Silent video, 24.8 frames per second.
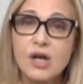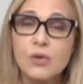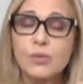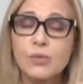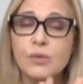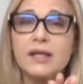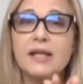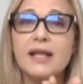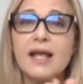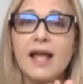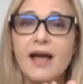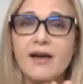
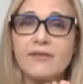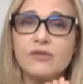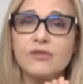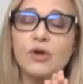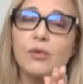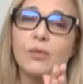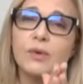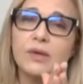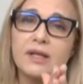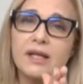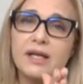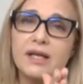really have
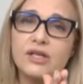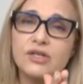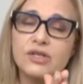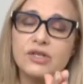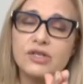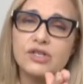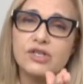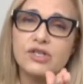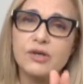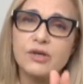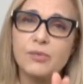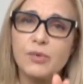no
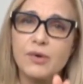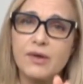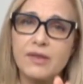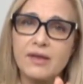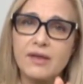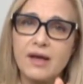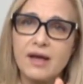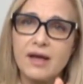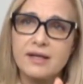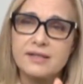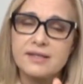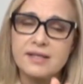relationship
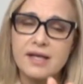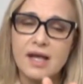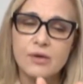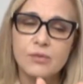with us